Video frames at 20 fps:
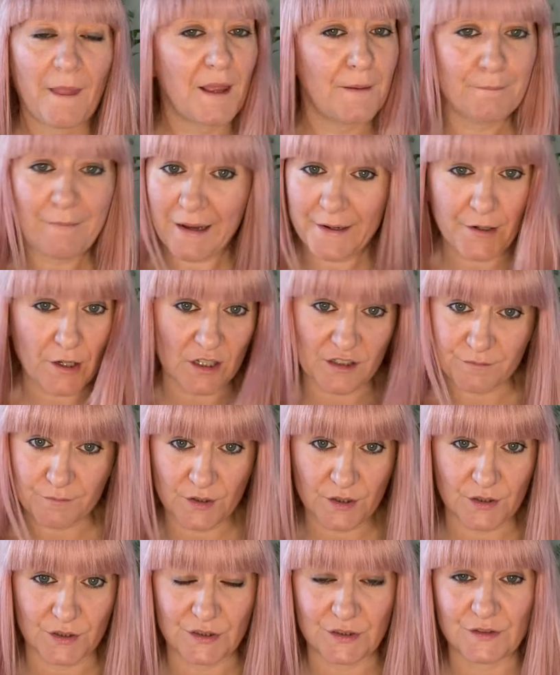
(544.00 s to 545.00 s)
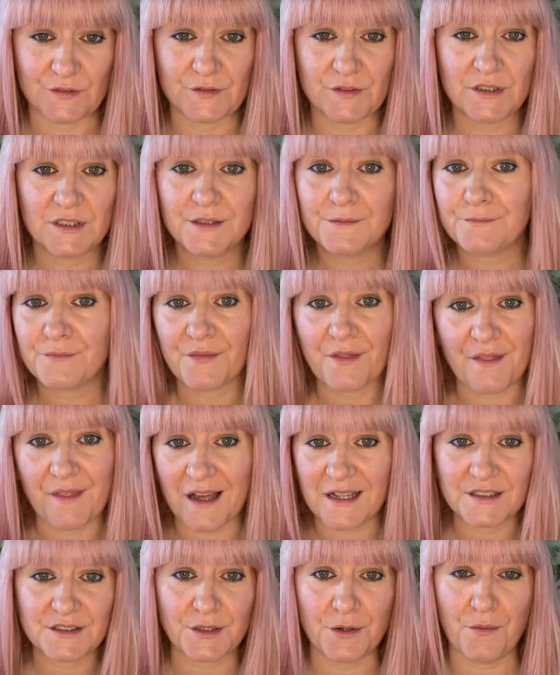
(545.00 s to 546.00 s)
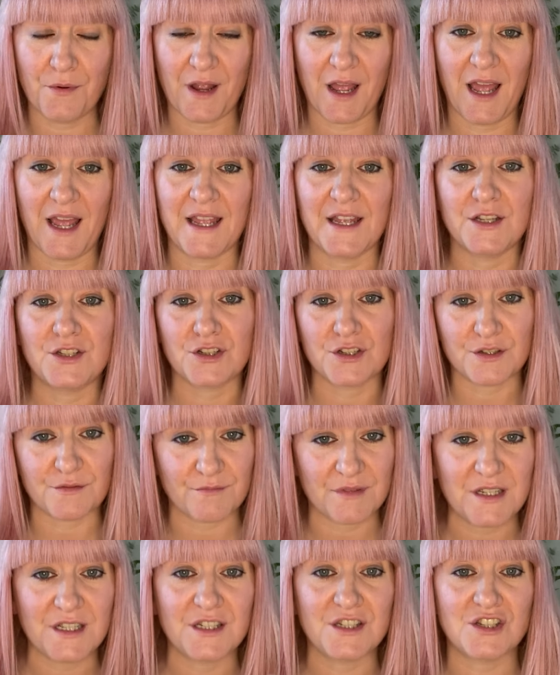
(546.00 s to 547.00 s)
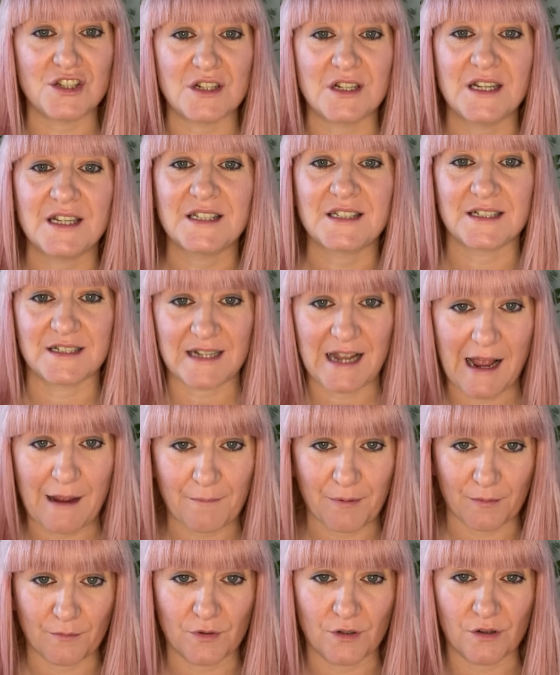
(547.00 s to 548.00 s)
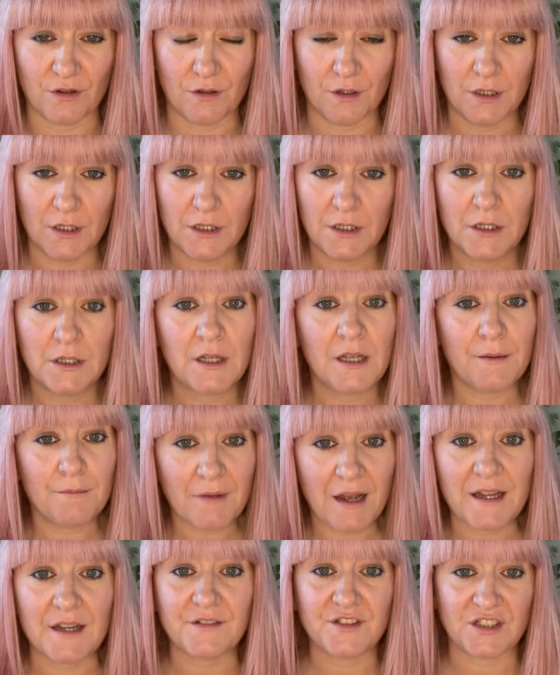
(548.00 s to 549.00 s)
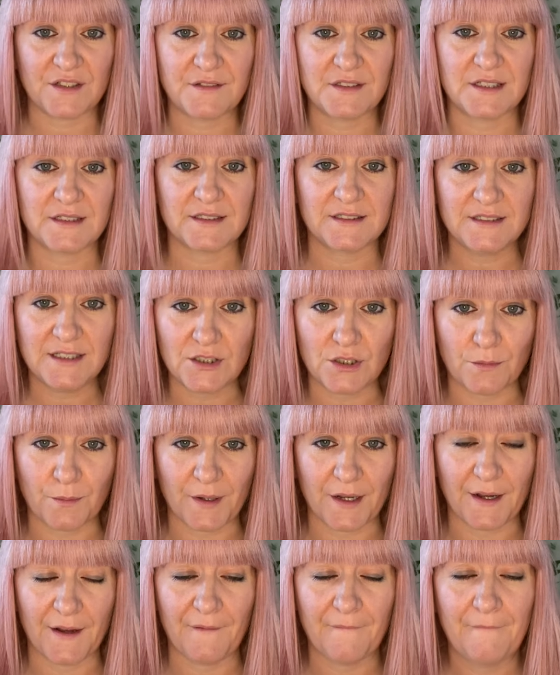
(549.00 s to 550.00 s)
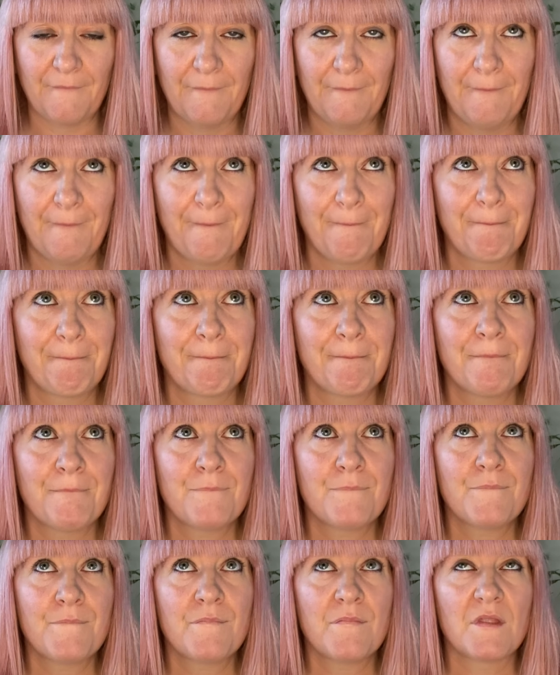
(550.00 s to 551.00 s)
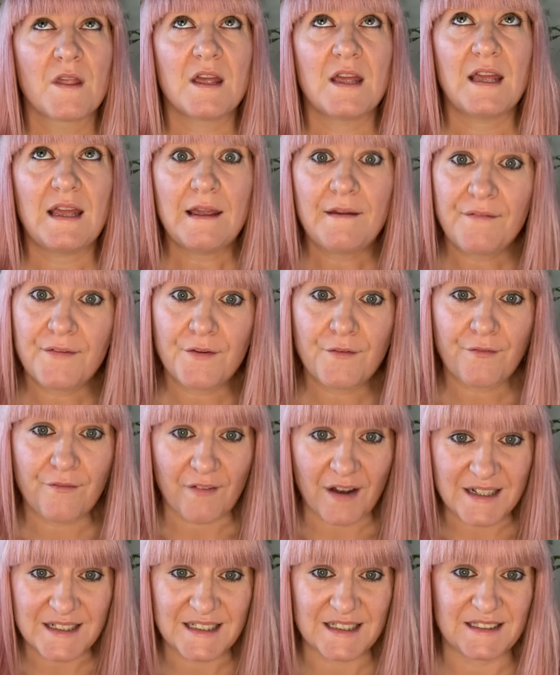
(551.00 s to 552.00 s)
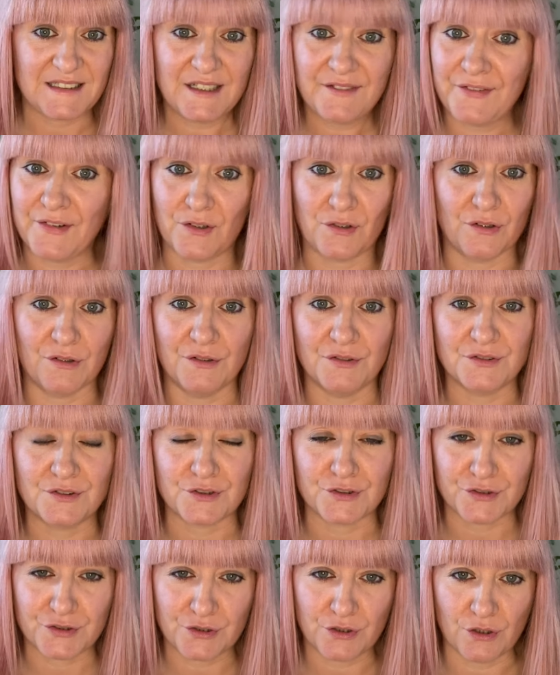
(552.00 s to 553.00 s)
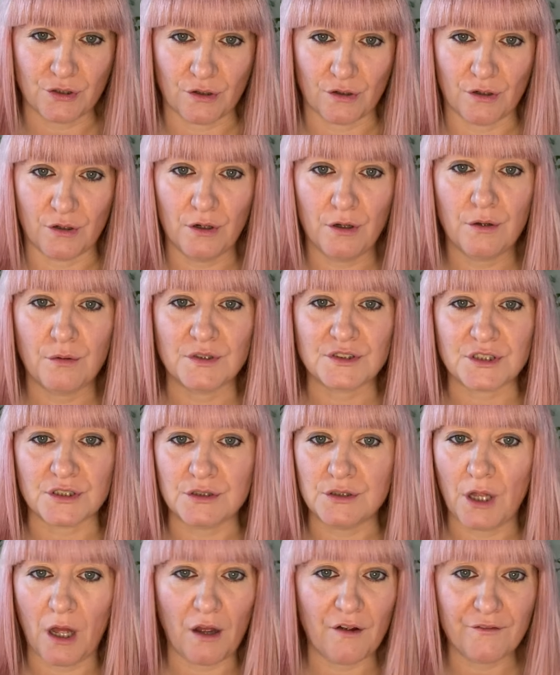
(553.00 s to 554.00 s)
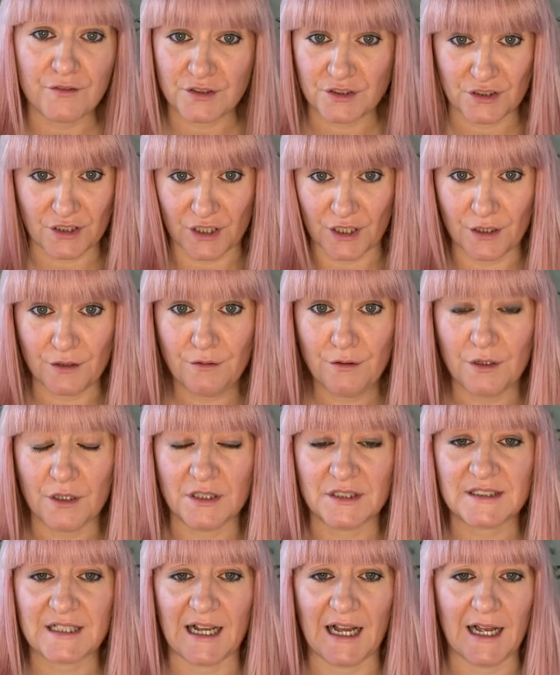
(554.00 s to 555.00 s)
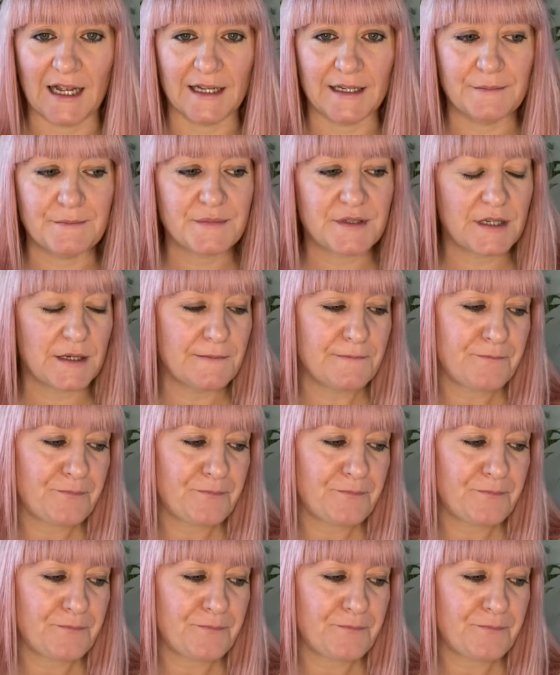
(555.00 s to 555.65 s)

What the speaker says: it might not have moved. That's okay. It just means you need to tap more. It might have shifted a little bit. If you find it difficult to score, which a lot of us do at times,